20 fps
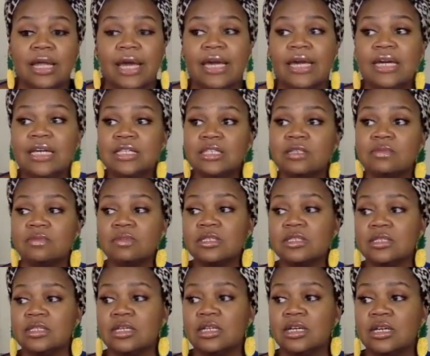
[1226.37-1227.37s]
Like
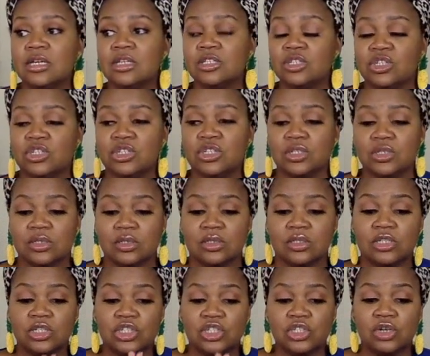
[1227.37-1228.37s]
intimacy is just
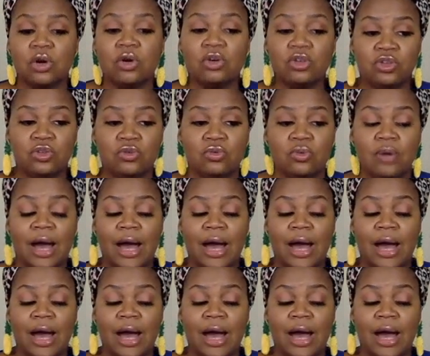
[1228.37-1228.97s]
to show you